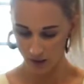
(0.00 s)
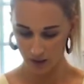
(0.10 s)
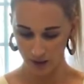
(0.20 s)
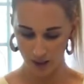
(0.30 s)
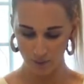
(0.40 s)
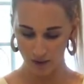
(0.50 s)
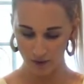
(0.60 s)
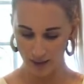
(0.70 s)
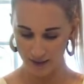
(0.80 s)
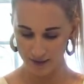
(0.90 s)
It came
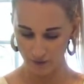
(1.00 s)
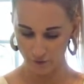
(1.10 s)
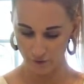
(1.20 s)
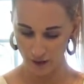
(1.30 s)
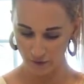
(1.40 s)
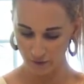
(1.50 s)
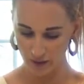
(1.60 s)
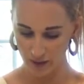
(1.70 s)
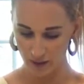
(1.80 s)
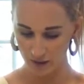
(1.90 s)
out nice and
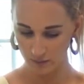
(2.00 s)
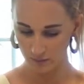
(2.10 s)
fluffy,